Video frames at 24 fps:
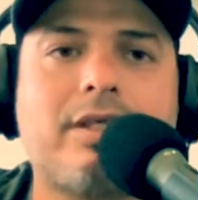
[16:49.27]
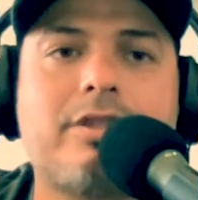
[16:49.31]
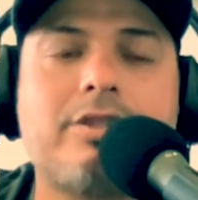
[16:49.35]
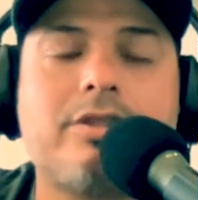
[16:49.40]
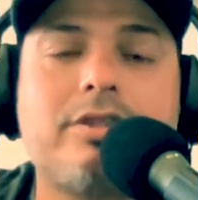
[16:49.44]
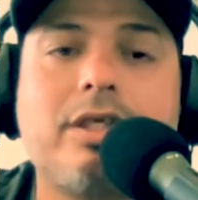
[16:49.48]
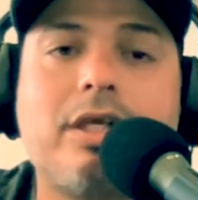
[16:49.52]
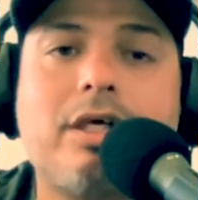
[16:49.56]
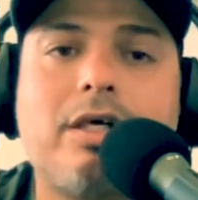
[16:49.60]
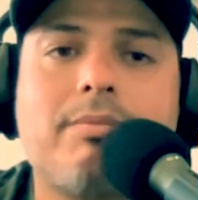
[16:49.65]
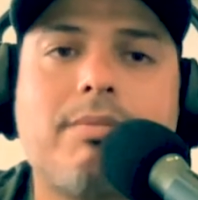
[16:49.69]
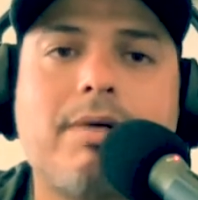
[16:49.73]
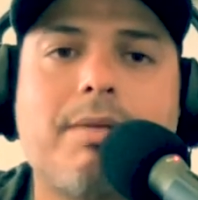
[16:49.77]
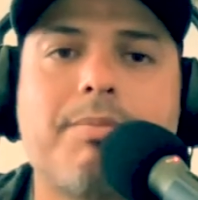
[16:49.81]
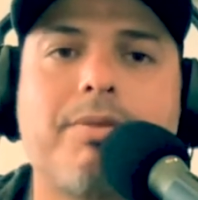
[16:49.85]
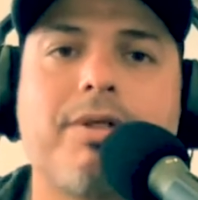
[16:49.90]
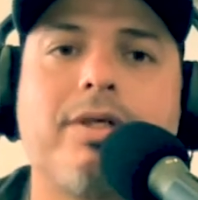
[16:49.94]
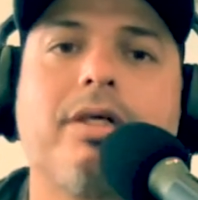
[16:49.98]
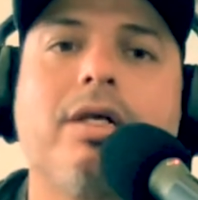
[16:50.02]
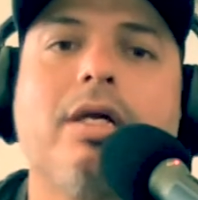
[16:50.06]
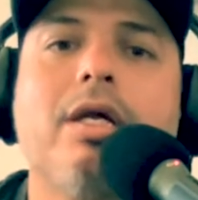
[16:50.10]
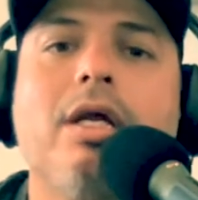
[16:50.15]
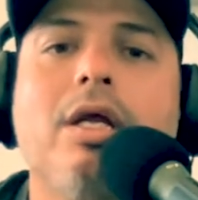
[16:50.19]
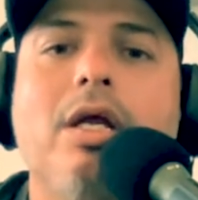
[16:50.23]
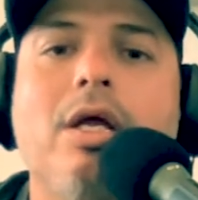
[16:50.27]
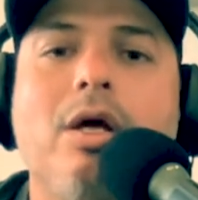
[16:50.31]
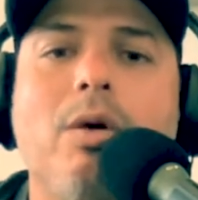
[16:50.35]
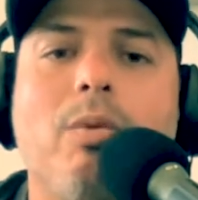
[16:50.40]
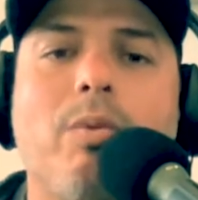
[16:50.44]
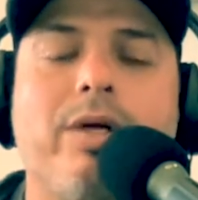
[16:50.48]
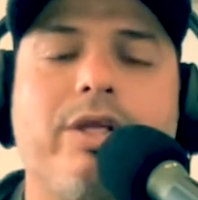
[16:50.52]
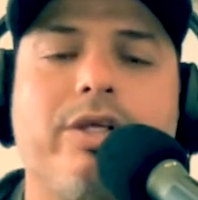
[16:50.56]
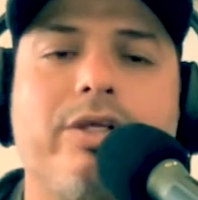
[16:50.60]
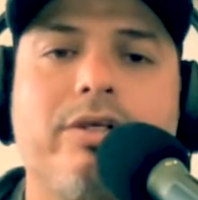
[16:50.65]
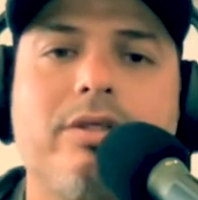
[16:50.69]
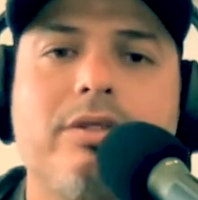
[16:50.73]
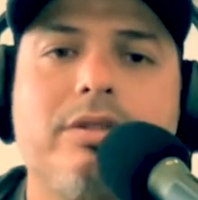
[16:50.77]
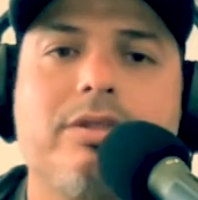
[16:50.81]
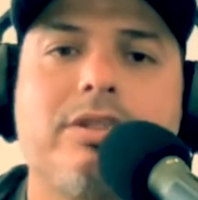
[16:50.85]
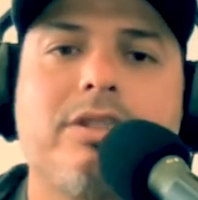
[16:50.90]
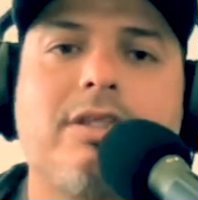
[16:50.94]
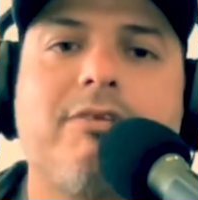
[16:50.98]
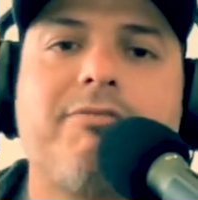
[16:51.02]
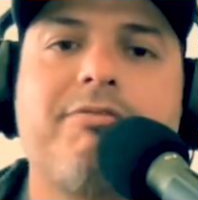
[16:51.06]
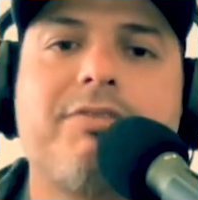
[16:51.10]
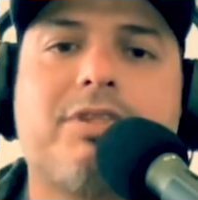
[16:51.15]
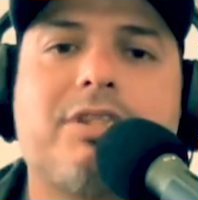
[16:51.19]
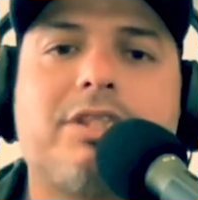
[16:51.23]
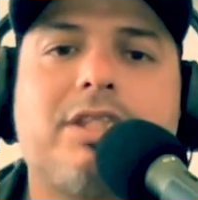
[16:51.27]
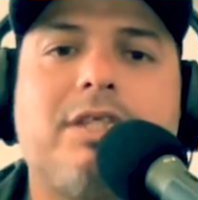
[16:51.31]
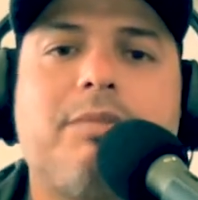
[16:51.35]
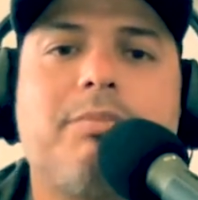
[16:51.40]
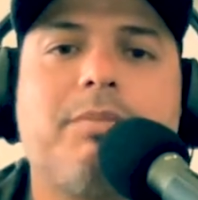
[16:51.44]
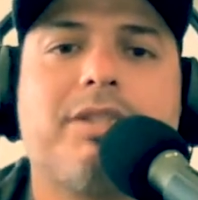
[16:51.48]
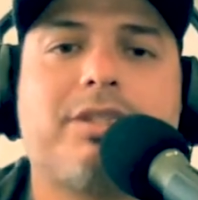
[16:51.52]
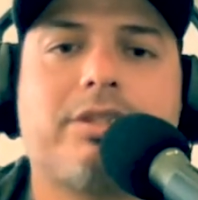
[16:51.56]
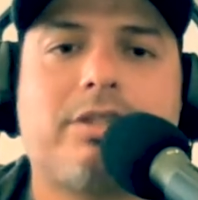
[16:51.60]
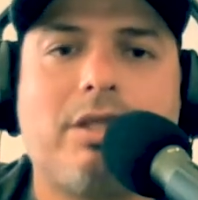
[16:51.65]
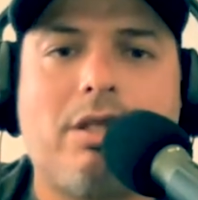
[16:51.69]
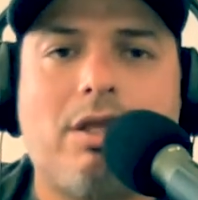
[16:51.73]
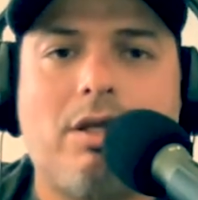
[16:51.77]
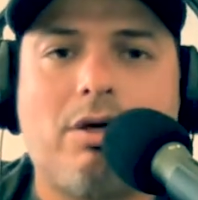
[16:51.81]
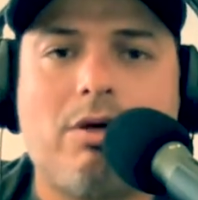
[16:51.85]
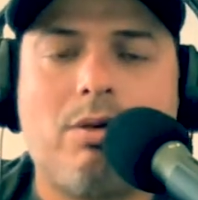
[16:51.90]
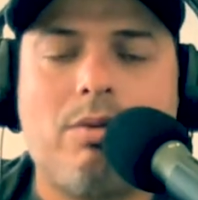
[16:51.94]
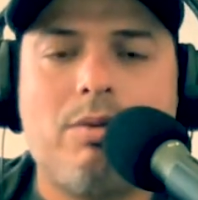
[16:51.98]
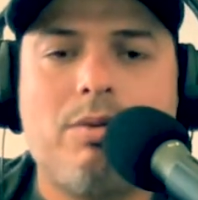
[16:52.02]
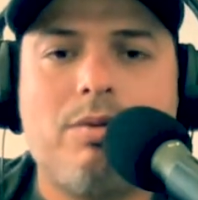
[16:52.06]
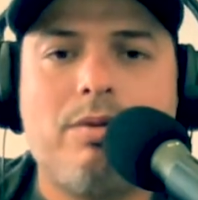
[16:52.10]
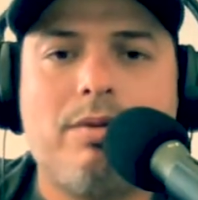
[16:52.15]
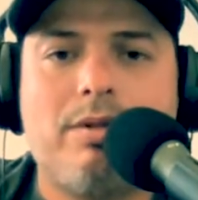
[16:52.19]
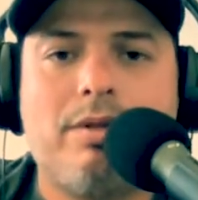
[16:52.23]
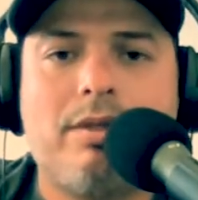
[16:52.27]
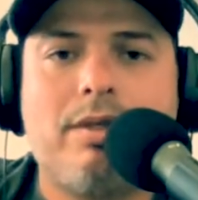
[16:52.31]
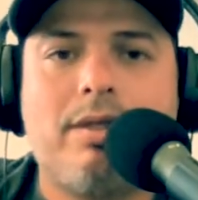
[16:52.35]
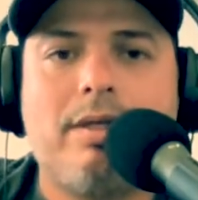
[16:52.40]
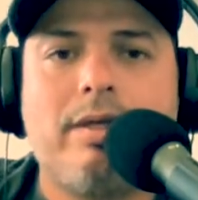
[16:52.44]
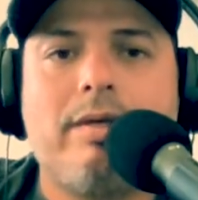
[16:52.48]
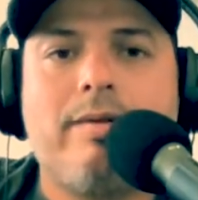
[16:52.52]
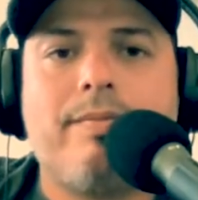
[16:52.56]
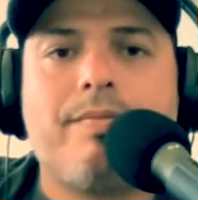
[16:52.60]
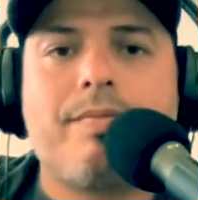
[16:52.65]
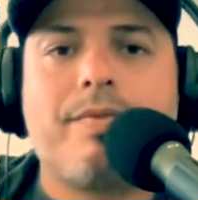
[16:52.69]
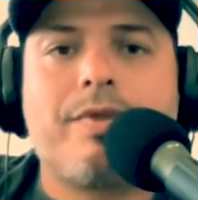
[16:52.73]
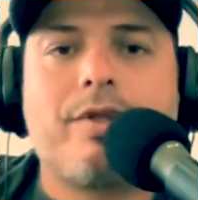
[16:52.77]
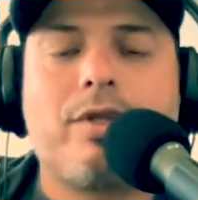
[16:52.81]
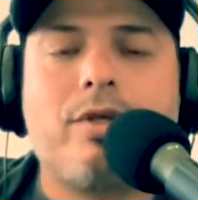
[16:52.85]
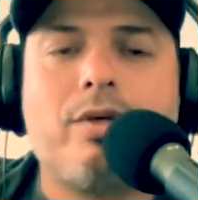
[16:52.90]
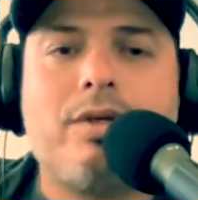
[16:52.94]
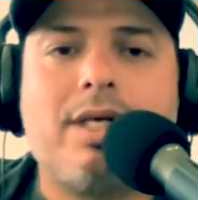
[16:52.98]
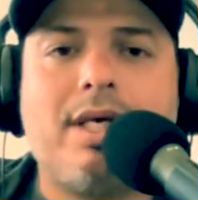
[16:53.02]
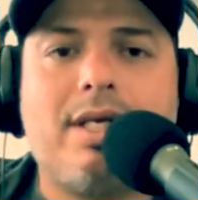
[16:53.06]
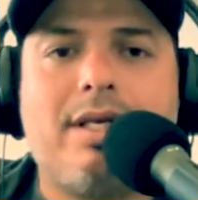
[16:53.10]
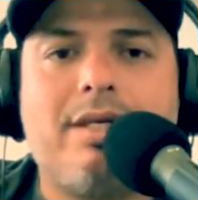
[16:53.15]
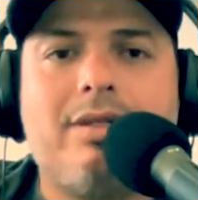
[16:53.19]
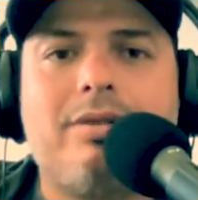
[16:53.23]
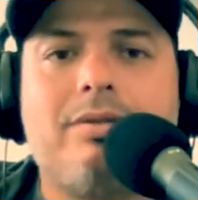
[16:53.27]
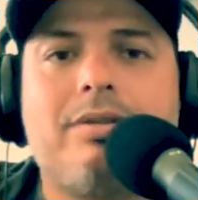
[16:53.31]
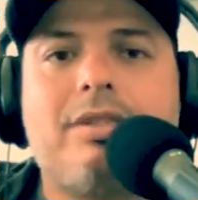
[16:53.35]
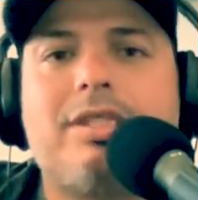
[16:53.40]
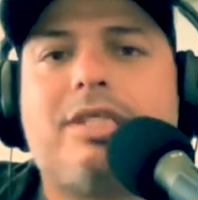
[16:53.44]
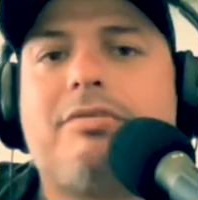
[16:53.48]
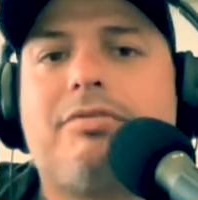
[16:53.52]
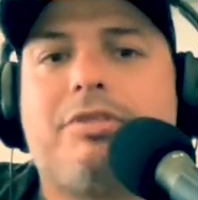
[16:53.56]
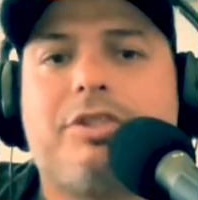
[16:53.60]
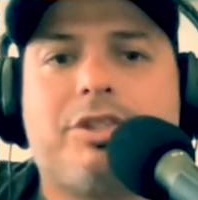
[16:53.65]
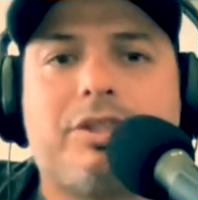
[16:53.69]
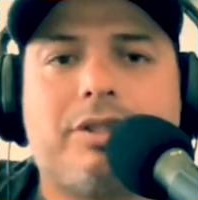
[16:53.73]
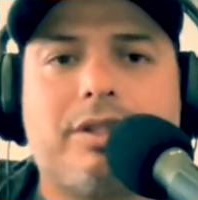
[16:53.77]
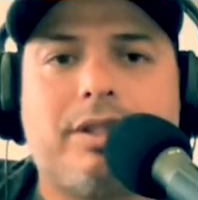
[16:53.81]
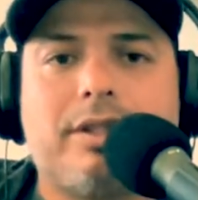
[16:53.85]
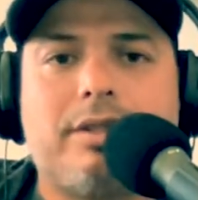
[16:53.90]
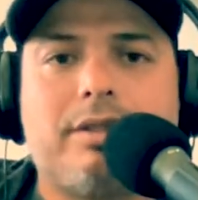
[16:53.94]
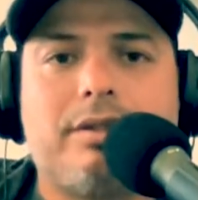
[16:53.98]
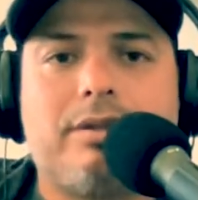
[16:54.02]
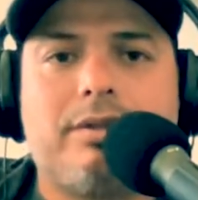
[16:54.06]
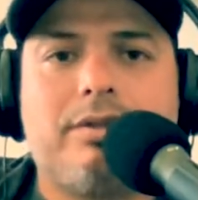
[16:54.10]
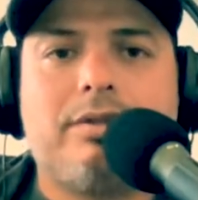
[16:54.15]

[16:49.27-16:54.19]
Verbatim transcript: Because you got to remember, when your self-esteem is low, you kind of don't give a shit.